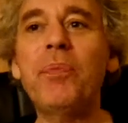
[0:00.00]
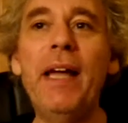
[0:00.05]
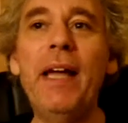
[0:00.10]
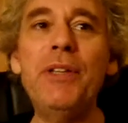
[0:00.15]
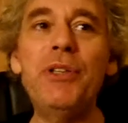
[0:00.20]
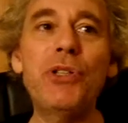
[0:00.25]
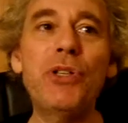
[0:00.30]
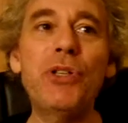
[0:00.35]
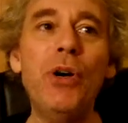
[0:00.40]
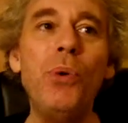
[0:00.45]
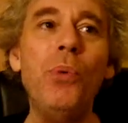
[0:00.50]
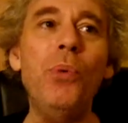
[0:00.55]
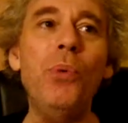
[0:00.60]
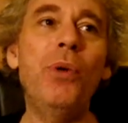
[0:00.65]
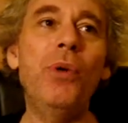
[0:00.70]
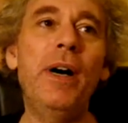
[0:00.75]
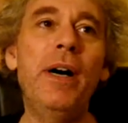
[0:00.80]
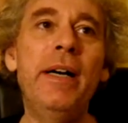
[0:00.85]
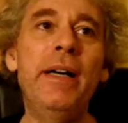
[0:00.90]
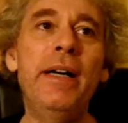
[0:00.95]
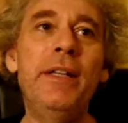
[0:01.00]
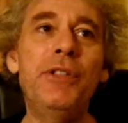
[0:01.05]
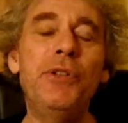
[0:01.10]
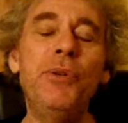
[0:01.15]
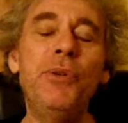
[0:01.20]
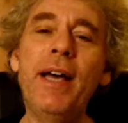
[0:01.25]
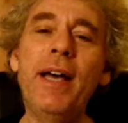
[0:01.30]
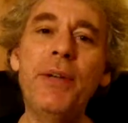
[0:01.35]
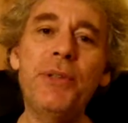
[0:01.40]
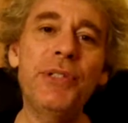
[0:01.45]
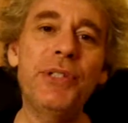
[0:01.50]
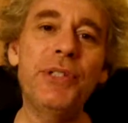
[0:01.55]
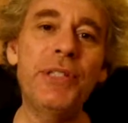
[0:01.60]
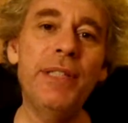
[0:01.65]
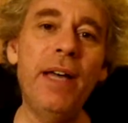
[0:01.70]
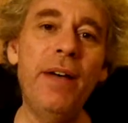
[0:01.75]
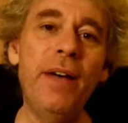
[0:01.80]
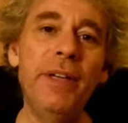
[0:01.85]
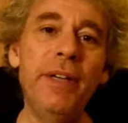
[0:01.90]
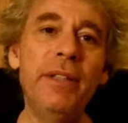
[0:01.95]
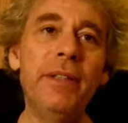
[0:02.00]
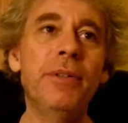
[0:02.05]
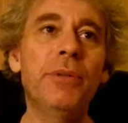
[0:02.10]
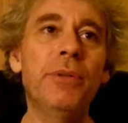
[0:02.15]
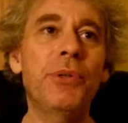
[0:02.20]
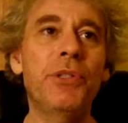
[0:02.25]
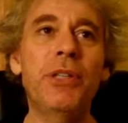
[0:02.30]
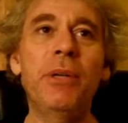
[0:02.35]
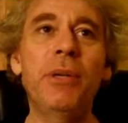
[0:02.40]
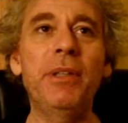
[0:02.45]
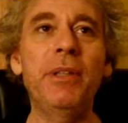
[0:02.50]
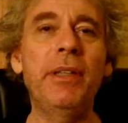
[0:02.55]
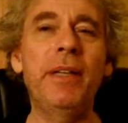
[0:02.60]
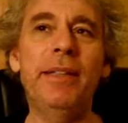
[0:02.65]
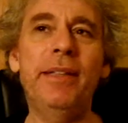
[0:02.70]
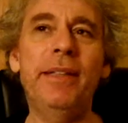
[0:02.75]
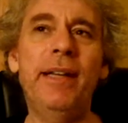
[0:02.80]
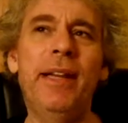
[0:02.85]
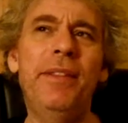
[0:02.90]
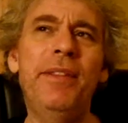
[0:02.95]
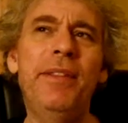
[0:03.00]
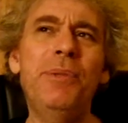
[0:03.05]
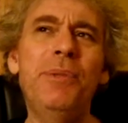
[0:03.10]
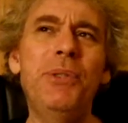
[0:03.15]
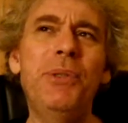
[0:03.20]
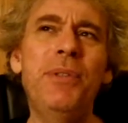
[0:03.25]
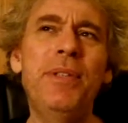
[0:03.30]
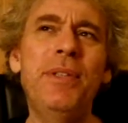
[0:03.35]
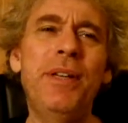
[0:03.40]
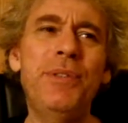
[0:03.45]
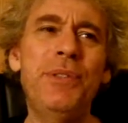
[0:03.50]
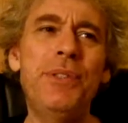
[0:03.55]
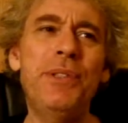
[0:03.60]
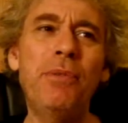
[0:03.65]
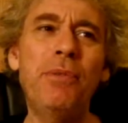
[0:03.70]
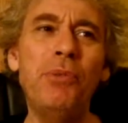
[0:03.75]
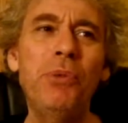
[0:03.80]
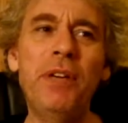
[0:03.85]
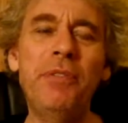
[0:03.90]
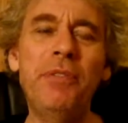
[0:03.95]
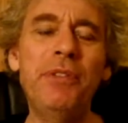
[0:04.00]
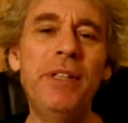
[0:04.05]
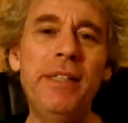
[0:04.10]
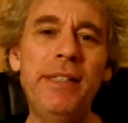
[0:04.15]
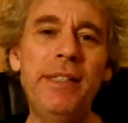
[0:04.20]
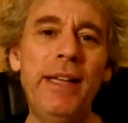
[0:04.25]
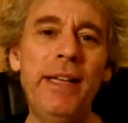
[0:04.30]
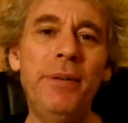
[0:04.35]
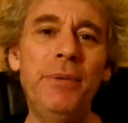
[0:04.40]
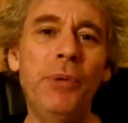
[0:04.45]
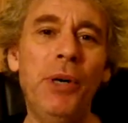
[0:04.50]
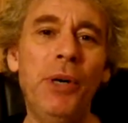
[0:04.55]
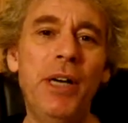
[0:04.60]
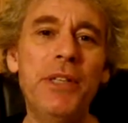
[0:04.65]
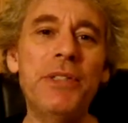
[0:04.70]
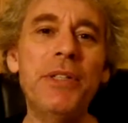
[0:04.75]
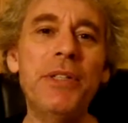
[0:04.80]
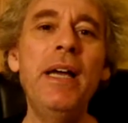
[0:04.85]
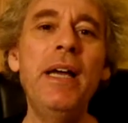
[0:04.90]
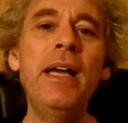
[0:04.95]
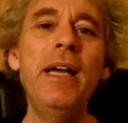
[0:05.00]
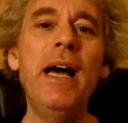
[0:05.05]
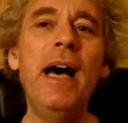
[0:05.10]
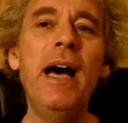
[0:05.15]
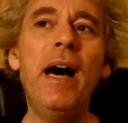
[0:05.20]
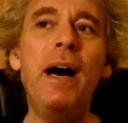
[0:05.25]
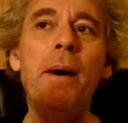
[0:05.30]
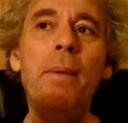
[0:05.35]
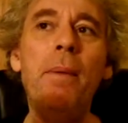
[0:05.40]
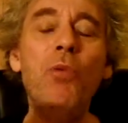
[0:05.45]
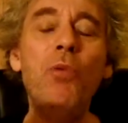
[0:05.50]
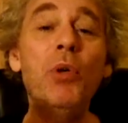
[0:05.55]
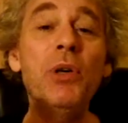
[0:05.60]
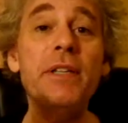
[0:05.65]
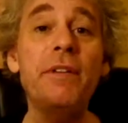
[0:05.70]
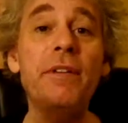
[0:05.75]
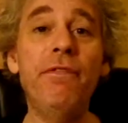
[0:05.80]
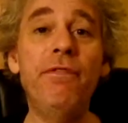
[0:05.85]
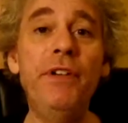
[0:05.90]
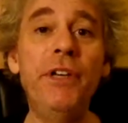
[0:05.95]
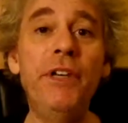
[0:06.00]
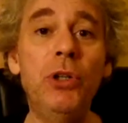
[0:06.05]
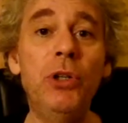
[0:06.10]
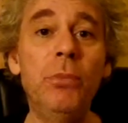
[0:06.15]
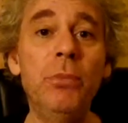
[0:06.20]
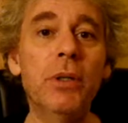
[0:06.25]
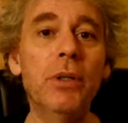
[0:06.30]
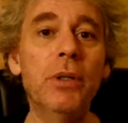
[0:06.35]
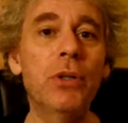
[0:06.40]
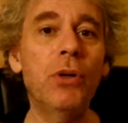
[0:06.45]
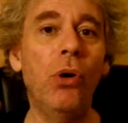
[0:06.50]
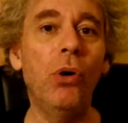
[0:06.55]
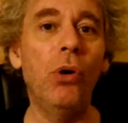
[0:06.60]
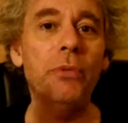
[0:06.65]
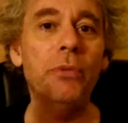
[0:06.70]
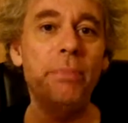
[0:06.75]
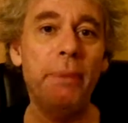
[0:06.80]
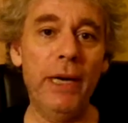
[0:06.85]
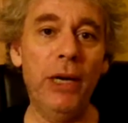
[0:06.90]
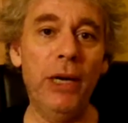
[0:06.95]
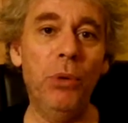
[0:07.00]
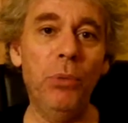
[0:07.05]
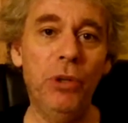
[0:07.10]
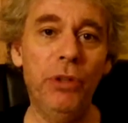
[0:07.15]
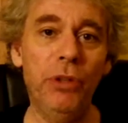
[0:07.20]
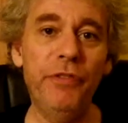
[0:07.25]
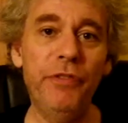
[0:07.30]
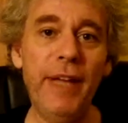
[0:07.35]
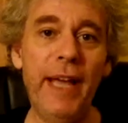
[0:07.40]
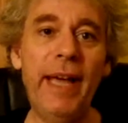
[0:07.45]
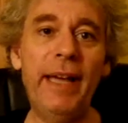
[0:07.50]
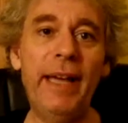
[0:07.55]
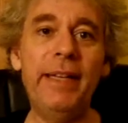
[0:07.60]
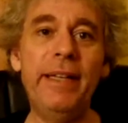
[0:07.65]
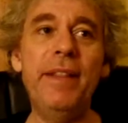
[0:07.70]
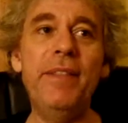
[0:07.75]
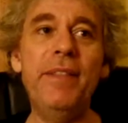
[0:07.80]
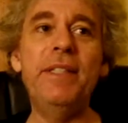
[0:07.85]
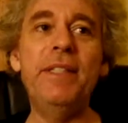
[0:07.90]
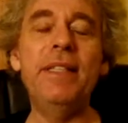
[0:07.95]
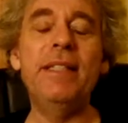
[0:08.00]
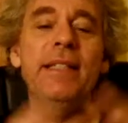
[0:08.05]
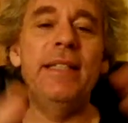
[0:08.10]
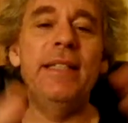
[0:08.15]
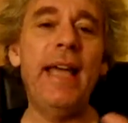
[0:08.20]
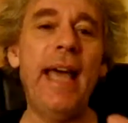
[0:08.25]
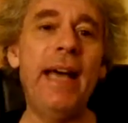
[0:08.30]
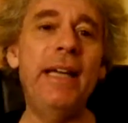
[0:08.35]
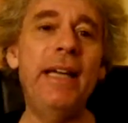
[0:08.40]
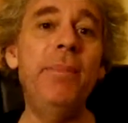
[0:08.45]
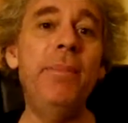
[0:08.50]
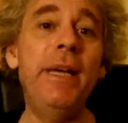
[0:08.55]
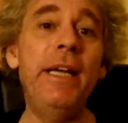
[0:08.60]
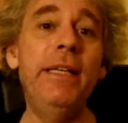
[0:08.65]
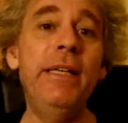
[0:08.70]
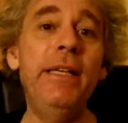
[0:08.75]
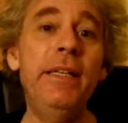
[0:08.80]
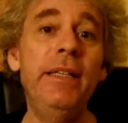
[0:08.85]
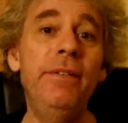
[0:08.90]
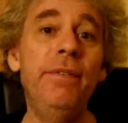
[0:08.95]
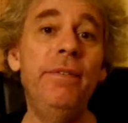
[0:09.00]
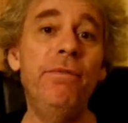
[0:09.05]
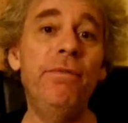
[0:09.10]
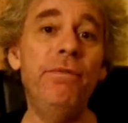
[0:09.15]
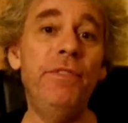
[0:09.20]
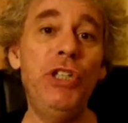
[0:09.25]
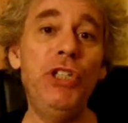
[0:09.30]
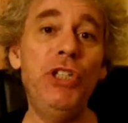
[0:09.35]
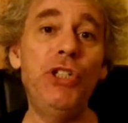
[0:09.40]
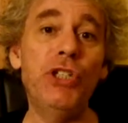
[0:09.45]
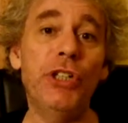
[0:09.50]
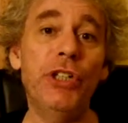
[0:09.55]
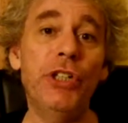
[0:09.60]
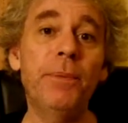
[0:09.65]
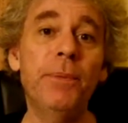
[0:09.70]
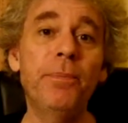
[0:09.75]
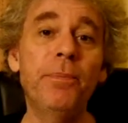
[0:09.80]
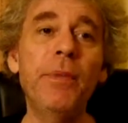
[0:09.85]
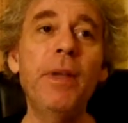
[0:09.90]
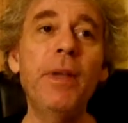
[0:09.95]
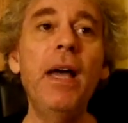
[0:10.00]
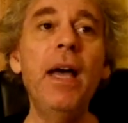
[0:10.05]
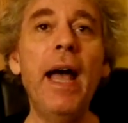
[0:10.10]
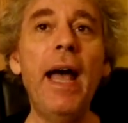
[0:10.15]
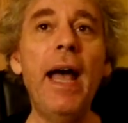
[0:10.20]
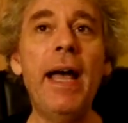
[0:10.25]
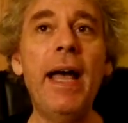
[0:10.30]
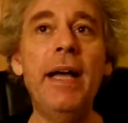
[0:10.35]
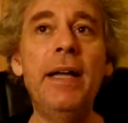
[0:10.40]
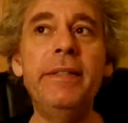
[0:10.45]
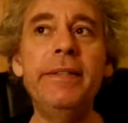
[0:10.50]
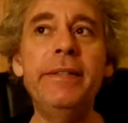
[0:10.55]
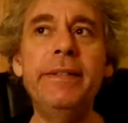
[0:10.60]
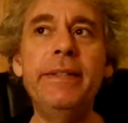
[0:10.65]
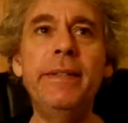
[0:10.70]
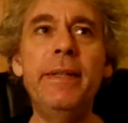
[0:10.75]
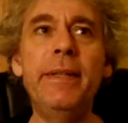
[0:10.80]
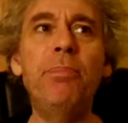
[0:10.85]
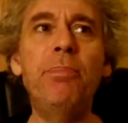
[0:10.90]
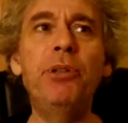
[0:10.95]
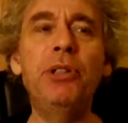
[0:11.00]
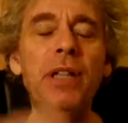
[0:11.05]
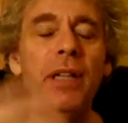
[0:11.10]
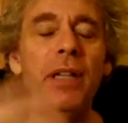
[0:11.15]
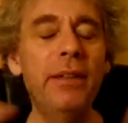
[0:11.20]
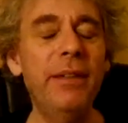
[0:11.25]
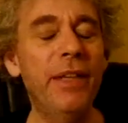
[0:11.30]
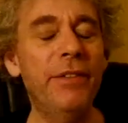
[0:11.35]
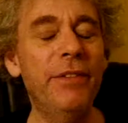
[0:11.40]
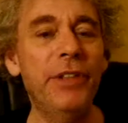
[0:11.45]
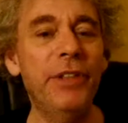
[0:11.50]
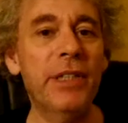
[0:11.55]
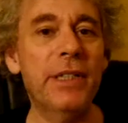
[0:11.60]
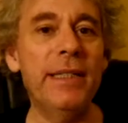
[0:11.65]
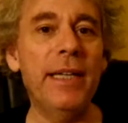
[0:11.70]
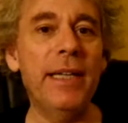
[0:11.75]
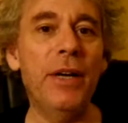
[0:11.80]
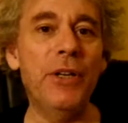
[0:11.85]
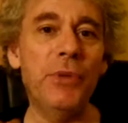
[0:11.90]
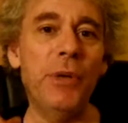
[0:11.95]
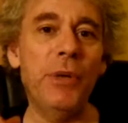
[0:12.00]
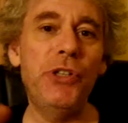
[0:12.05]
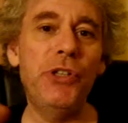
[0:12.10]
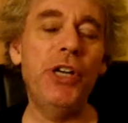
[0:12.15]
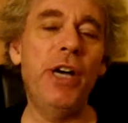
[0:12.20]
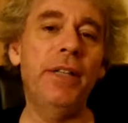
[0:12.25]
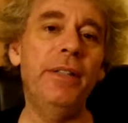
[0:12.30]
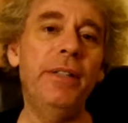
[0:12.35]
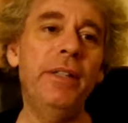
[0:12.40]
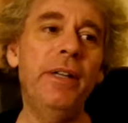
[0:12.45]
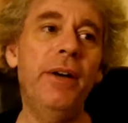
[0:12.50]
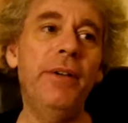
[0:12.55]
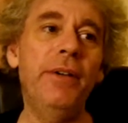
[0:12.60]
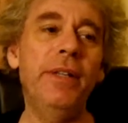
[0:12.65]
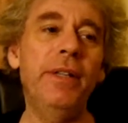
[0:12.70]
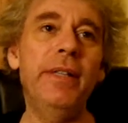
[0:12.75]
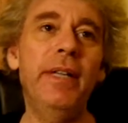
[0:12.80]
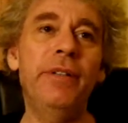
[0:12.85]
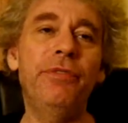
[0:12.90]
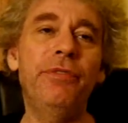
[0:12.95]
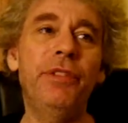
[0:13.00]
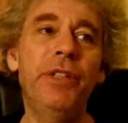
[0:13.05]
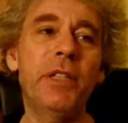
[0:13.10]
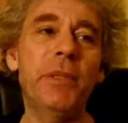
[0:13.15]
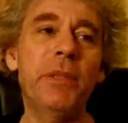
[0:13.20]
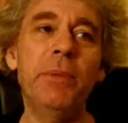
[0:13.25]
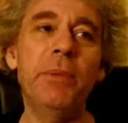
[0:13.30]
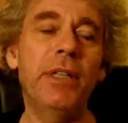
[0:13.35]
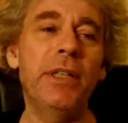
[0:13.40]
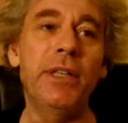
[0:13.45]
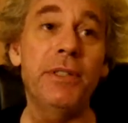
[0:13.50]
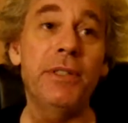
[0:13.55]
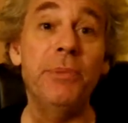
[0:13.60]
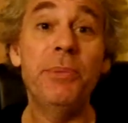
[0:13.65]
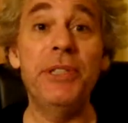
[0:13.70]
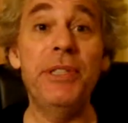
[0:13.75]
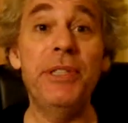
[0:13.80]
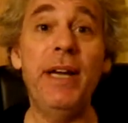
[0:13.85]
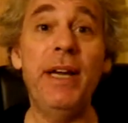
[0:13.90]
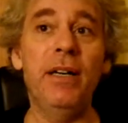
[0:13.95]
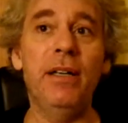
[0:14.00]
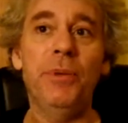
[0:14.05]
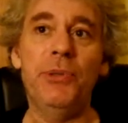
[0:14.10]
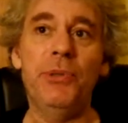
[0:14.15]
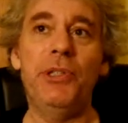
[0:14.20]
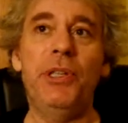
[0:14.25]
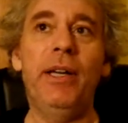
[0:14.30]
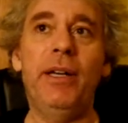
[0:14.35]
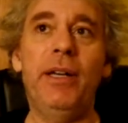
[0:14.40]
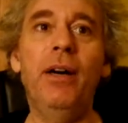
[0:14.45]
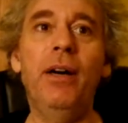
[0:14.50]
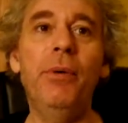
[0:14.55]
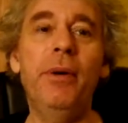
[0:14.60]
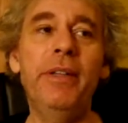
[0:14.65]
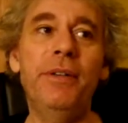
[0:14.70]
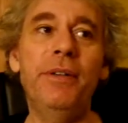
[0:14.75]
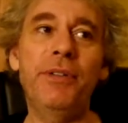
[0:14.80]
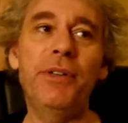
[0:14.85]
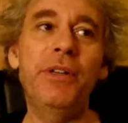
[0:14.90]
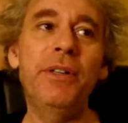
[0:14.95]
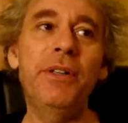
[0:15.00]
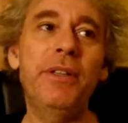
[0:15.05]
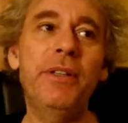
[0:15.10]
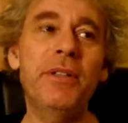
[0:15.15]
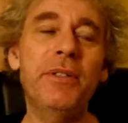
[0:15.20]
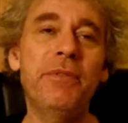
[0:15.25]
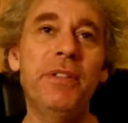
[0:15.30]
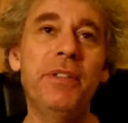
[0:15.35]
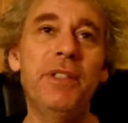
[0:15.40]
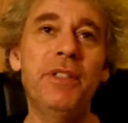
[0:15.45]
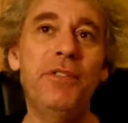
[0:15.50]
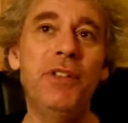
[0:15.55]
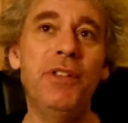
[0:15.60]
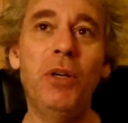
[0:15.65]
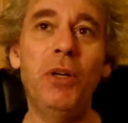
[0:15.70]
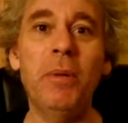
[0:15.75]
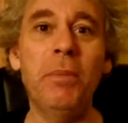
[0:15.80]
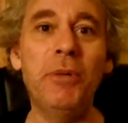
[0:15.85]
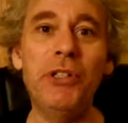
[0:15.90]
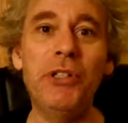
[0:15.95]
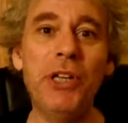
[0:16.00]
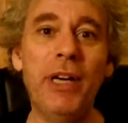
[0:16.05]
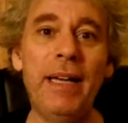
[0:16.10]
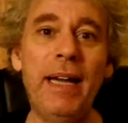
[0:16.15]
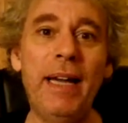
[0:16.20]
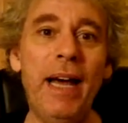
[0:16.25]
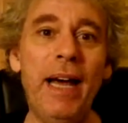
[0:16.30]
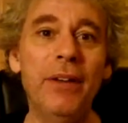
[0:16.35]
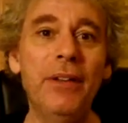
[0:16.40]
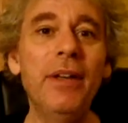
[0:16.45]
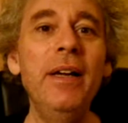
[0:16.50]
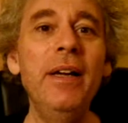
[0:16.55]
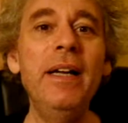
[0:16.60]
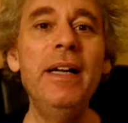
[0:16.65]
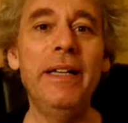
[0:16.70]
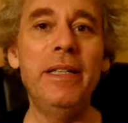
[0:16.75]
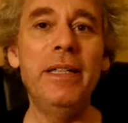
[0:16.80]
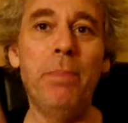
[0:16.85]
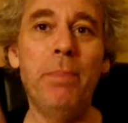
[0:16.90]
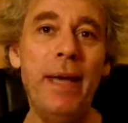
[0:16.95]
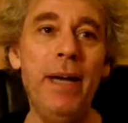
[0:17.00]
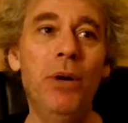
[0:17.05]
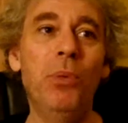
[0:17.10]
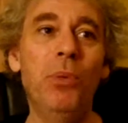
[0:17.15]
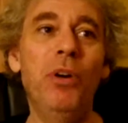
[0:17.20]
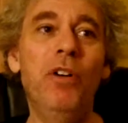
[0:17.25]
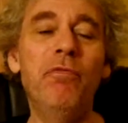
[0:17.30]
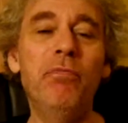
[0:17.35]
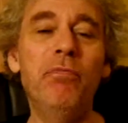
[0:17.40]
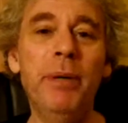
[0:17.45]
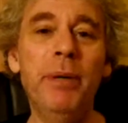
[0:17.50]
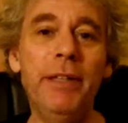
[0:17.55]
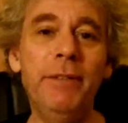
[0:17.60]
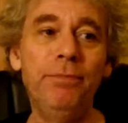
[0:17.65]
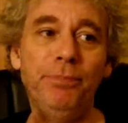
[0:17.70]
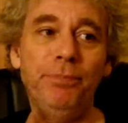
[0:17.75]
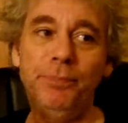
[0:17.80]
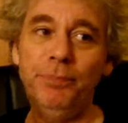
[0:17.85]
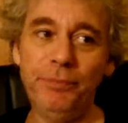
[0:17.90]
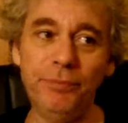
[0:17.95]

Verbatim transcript: And so in uh, 2007 or something like that, I think it was 2007, whatever the date it was, um, was a film called Beowulf. And this is an animated feature. And they put it on Netflix now, so I checked it out on Netflix because it was there. And I was like, oh, I never heard of this, this film. Let me check it out. It's Beowulf, but